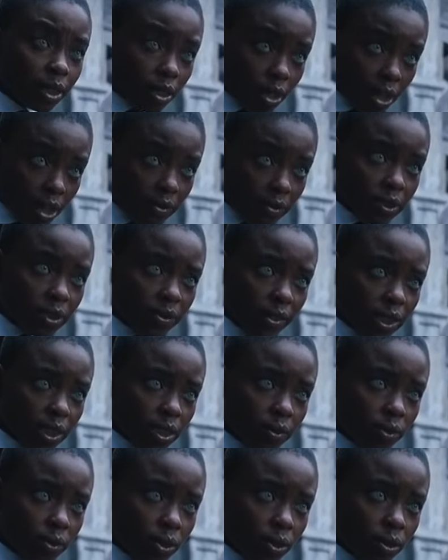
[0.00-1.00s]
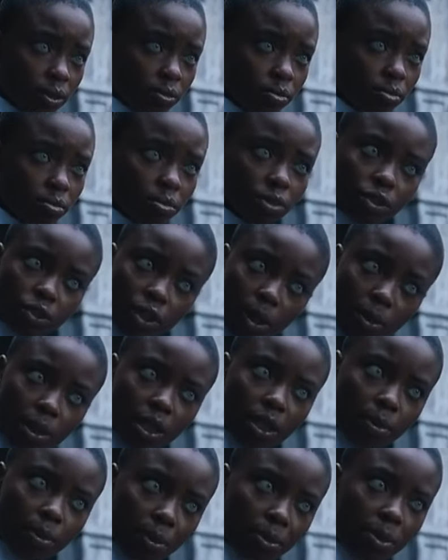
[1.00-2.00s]
the Harvest Festival? The drama
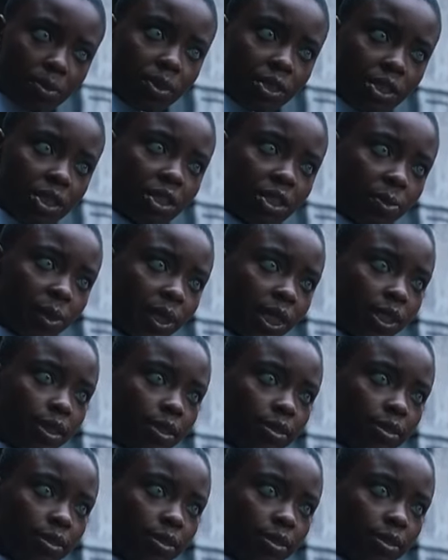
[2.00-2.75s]
club might be more your speed.